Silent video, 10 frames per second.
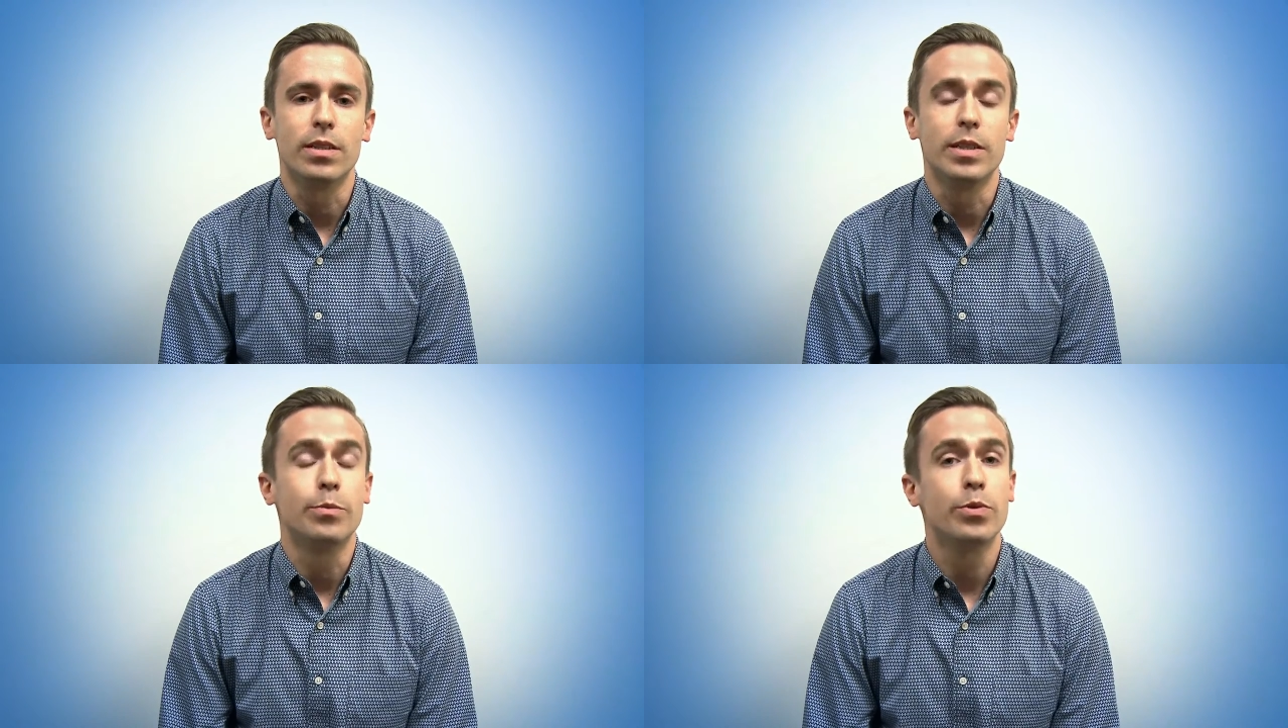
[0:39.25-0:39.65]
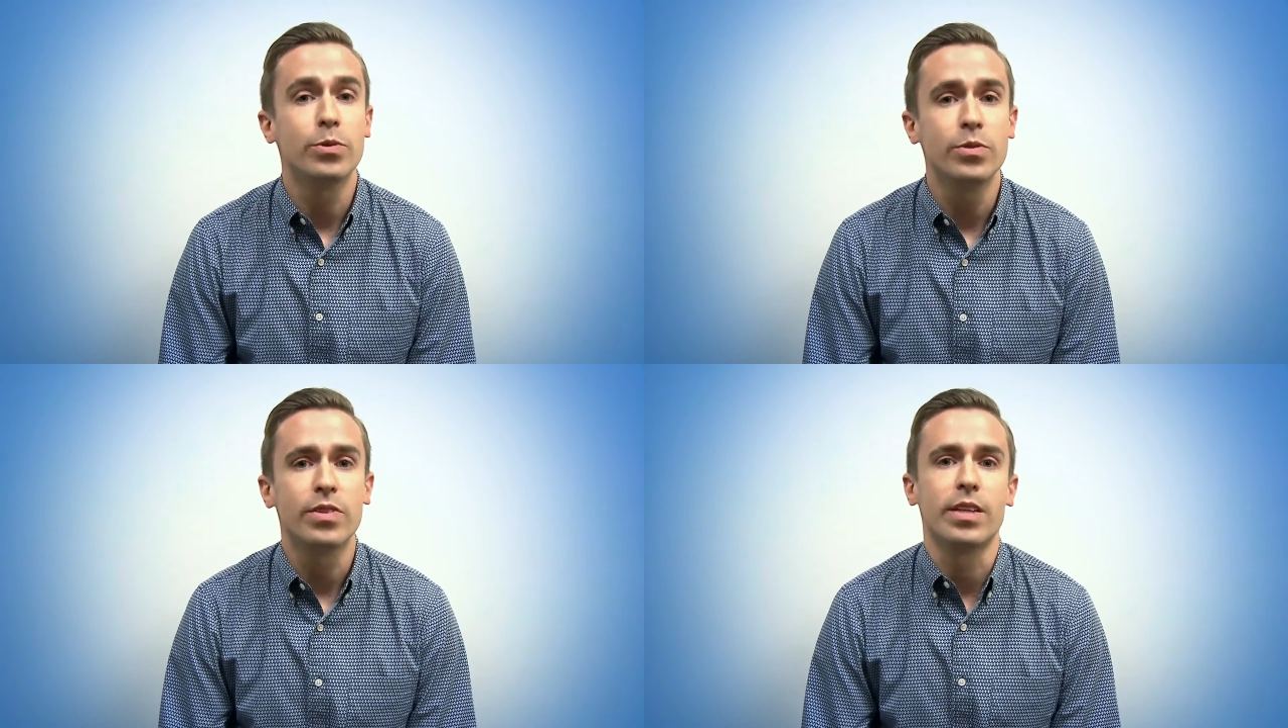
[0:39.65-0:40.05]

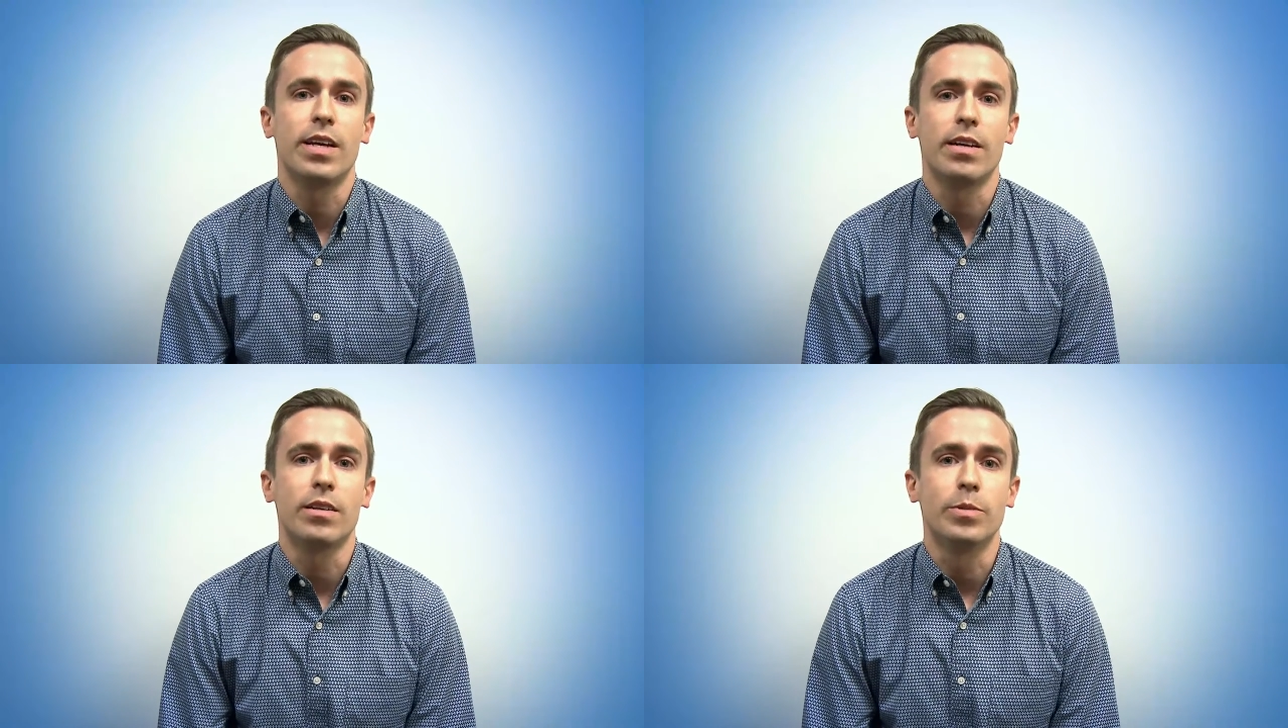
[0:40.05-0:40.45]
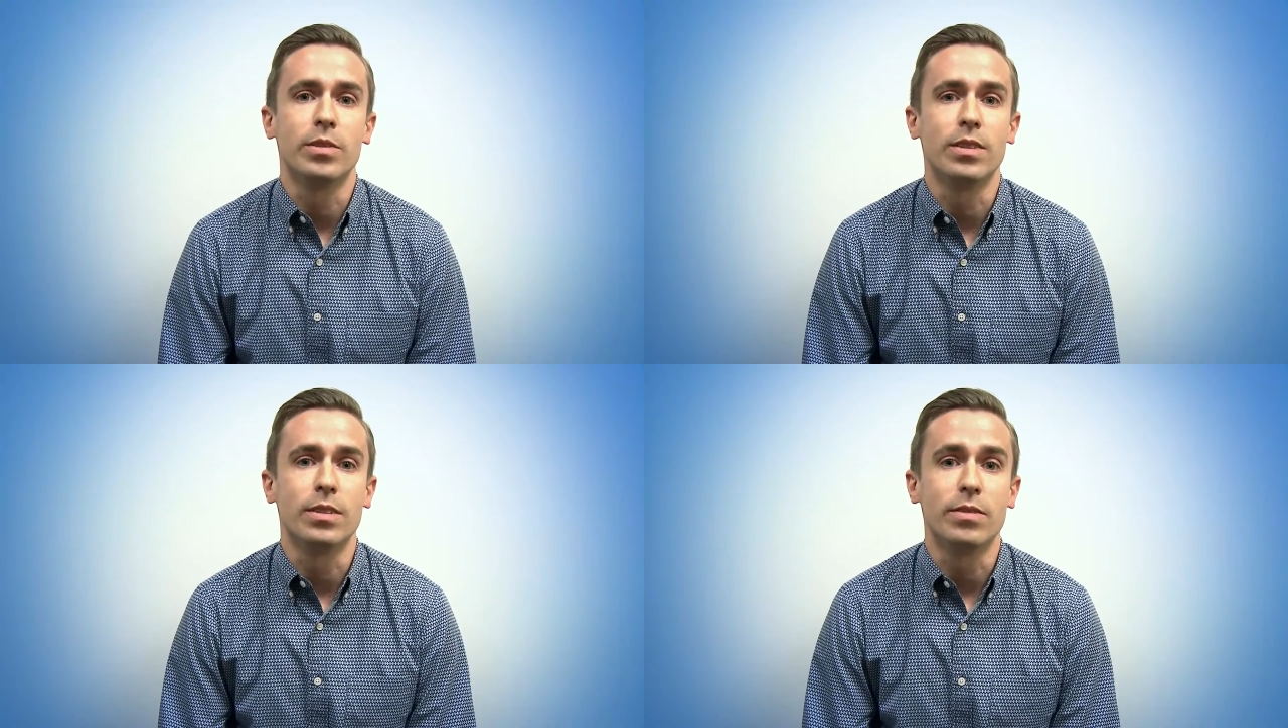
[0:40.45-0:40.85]
improve the care we were
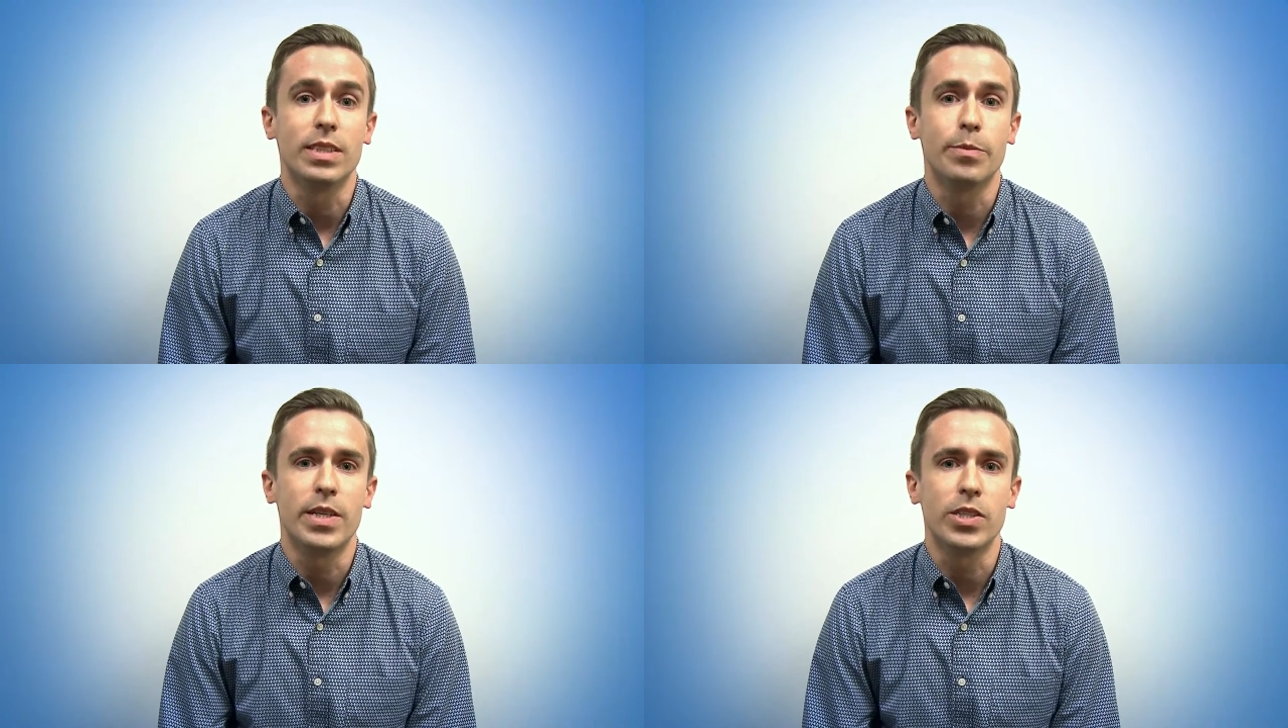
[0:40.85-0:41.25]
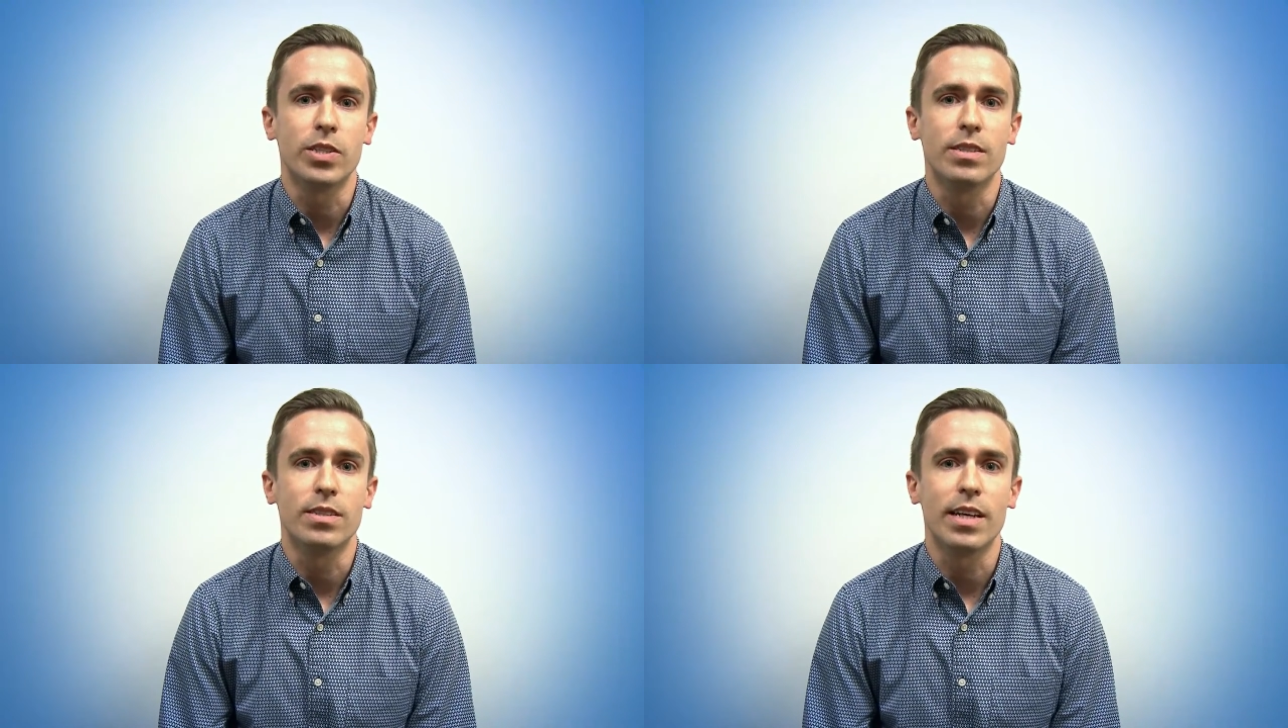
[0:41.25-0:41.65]
delivering to
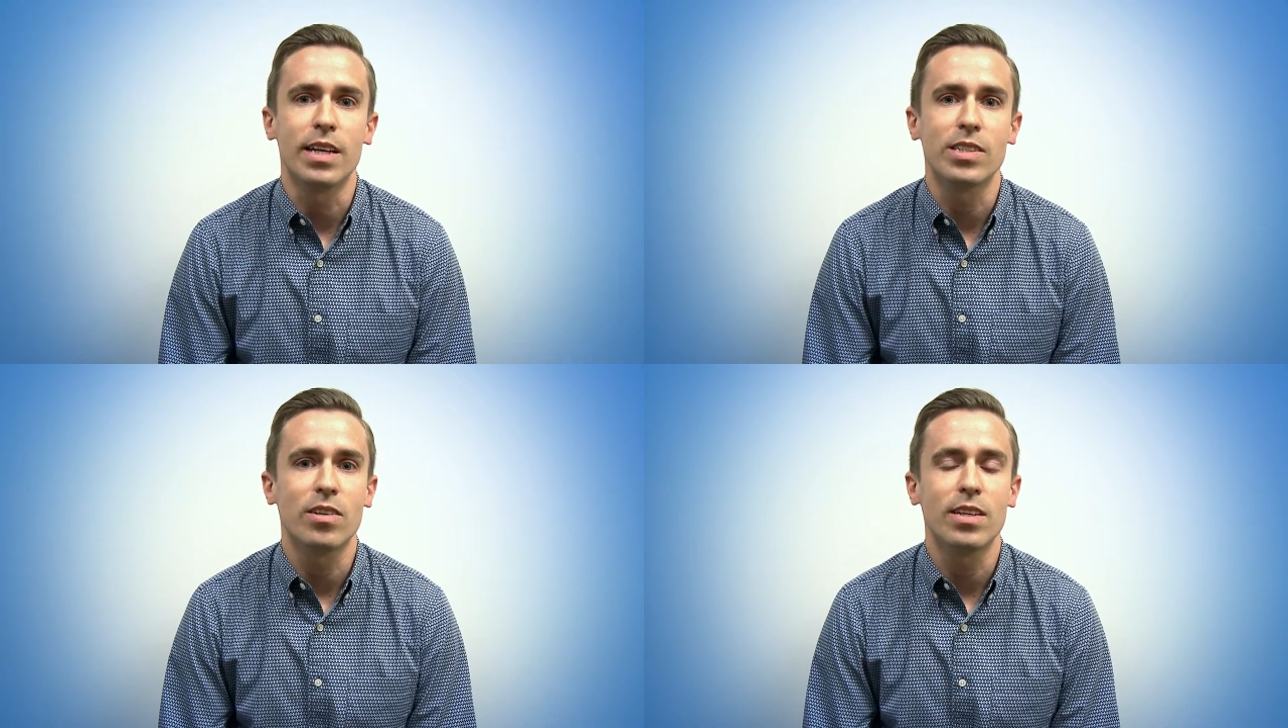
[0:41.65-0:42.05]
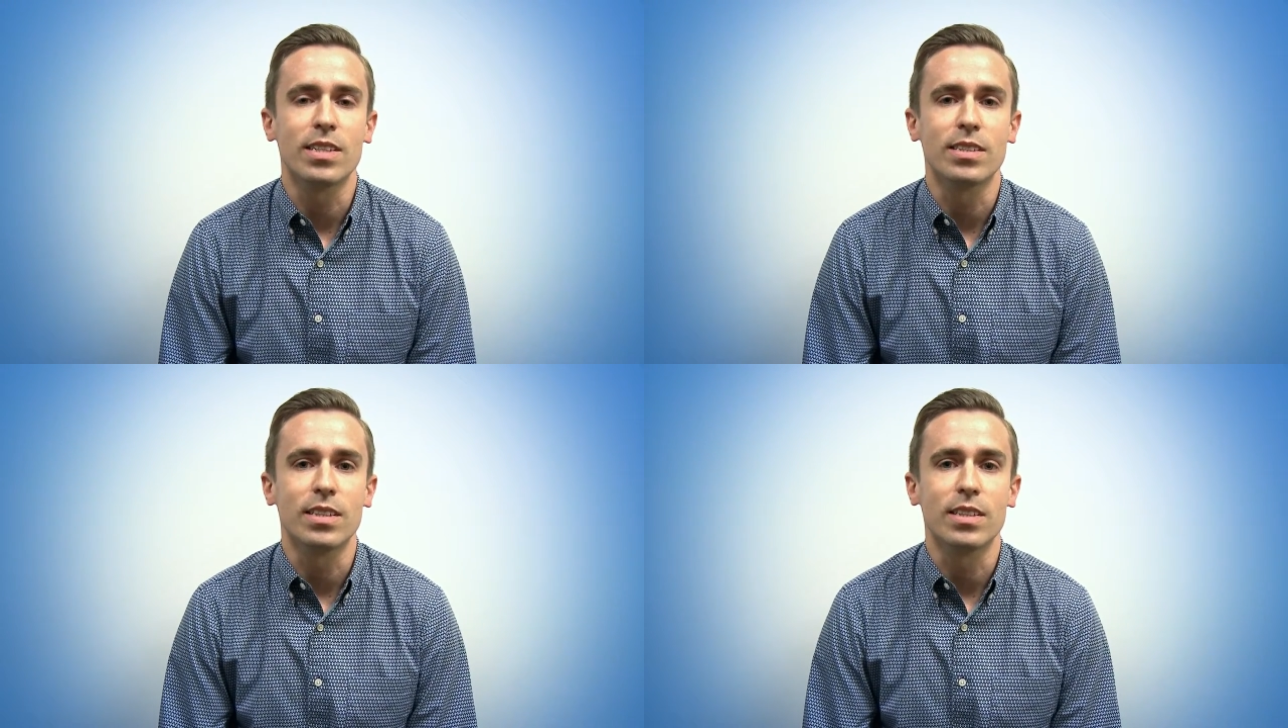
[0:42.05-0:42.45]
patients, and I saw it
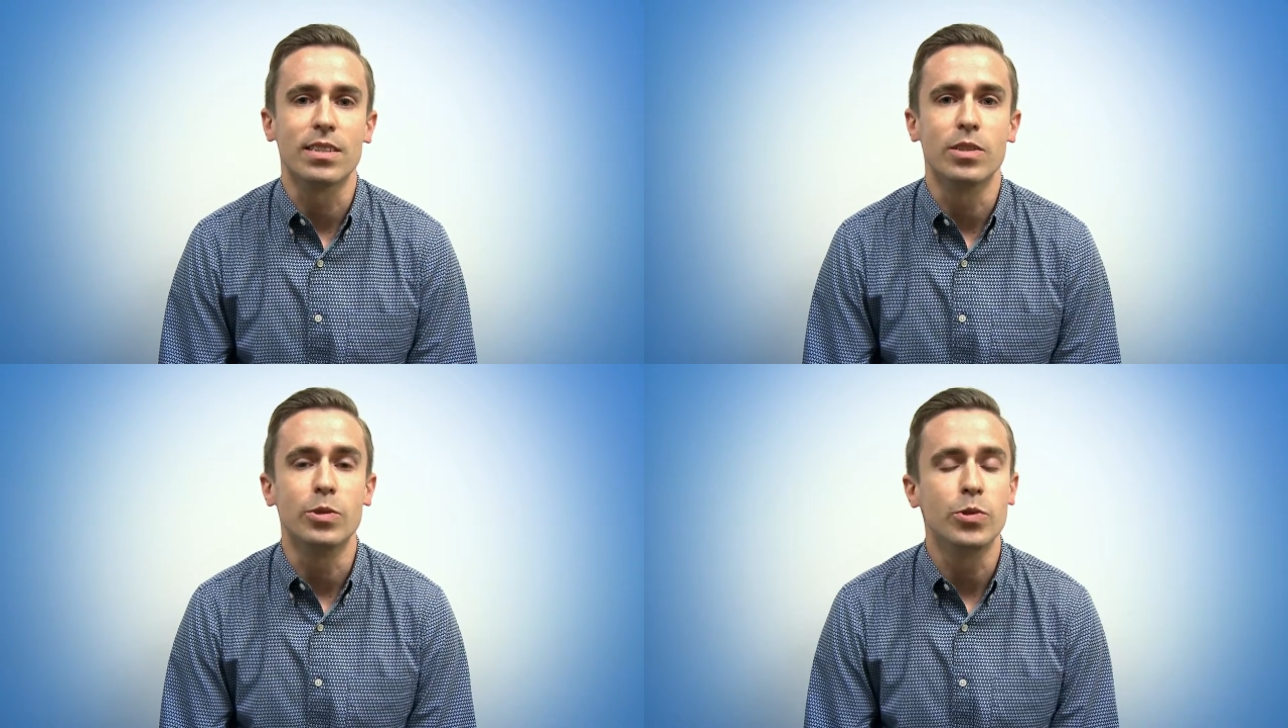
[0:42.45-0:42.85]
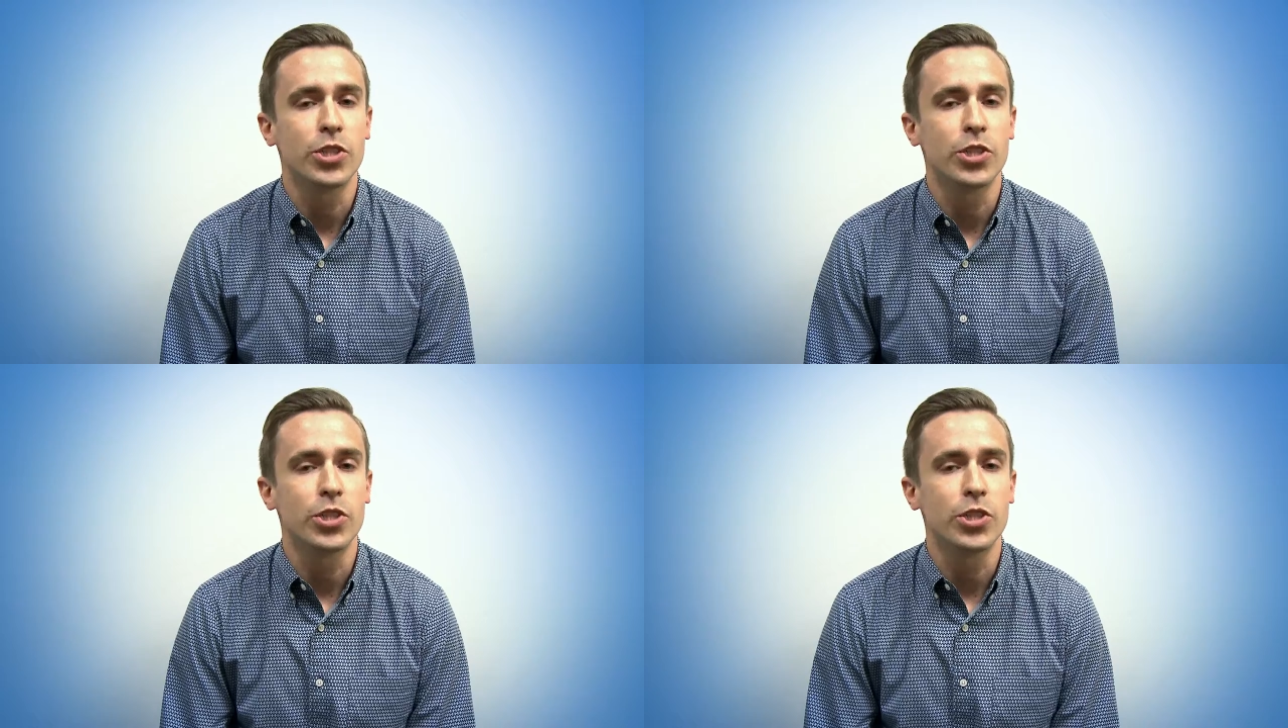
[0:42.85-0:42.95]
as a new